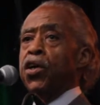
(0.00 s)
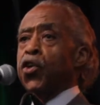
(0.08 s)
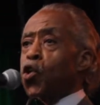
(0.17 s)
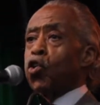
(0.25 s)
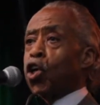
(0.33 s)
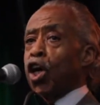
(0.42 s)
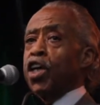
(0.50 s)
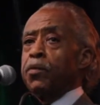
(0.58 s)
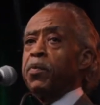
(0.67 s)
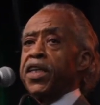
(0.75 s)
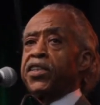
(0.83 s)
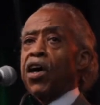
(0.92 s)
You couldn't
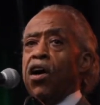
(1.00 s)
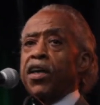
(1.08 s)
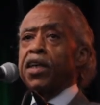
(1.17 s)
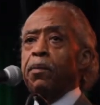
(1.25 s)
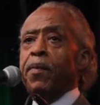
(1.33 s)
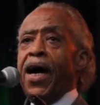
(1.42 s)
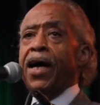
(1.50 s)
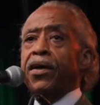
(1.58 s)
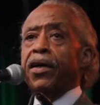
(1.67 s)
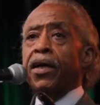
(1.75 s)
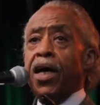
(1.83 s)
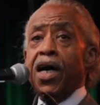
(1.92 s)
be talking
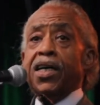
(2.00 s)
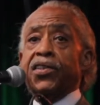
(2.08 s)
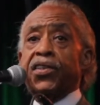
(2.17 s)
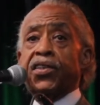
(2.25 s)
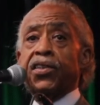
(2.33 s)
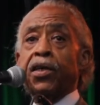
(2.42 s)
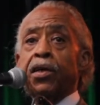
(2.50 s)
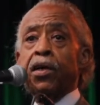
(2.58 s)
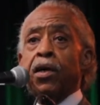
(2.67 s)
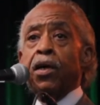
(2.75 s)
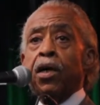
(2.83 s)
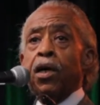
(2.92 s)
about us
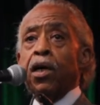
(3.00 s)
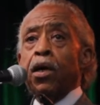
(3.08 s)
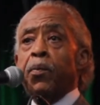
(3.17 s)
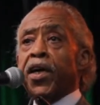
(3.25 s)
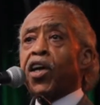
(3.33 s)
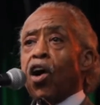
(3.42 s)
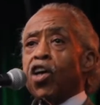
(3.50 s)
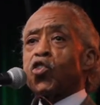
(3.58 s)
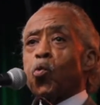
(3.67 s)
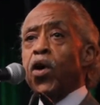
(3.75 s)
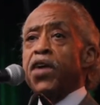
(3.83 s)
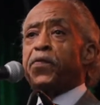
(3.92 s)
because
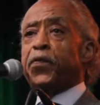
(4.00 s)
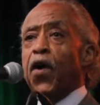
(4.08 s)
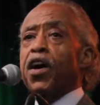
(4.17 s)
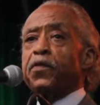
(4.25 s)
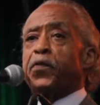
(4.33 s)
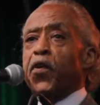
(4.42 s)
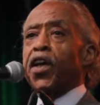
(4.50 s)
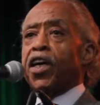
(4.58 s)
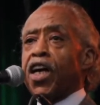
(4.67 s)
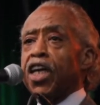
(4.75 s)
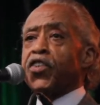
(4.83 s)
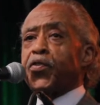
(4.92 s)
we fought for the
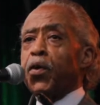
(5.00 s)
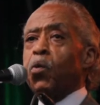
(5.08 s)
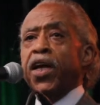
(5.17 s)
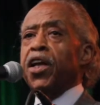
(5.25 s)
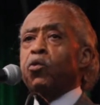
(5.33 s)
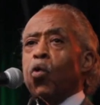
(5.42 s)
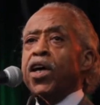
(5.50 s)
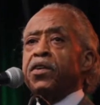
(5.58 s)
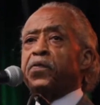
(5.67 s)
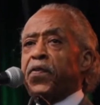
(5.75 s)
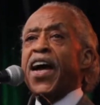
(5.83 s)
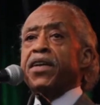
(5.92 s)
country when it
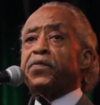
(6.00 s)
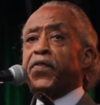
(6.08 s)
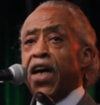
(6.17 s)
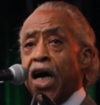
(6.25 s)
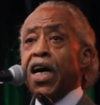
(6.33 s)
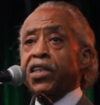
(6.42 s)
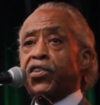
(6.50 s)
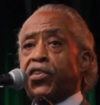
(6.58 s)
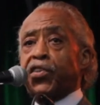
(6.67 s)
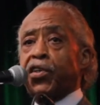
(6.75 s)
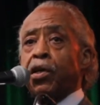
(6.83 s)
wouldn't fight for us.